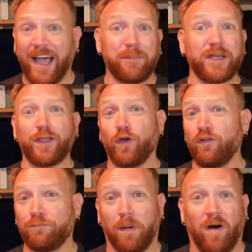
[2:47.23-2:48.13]
I'm a
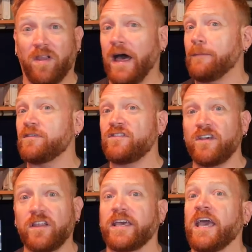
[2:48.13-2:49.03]
goofball. I'm
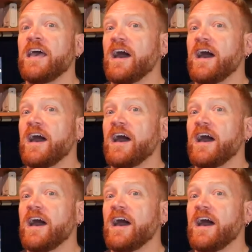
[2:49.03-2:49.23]
silly.